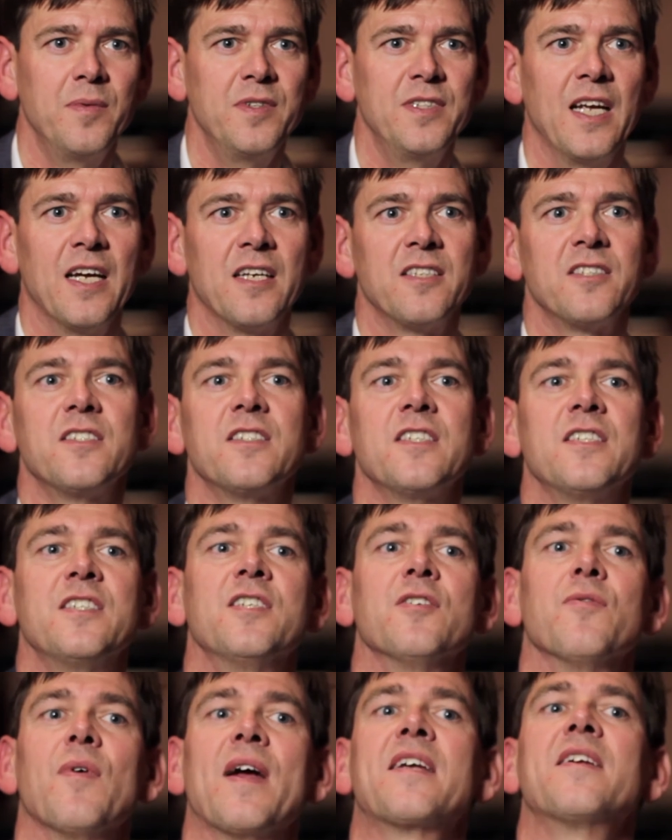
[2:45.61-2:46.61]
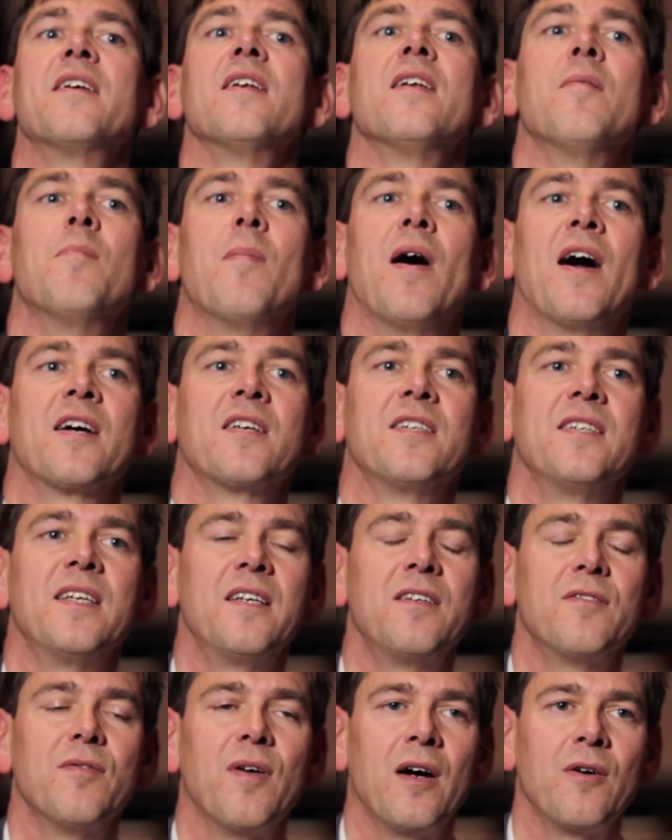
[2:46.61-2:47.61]
There's the regular
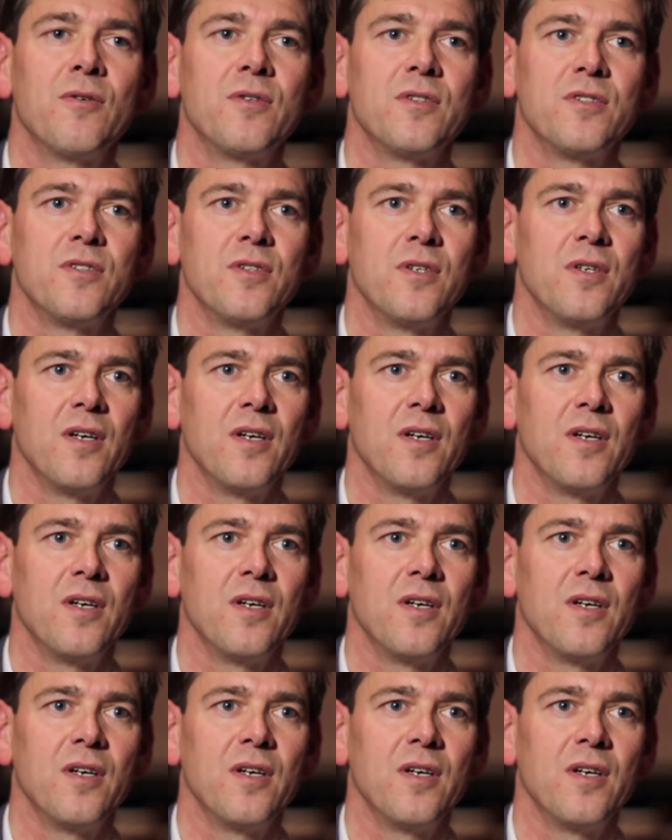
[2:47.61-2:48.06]
marketing crowd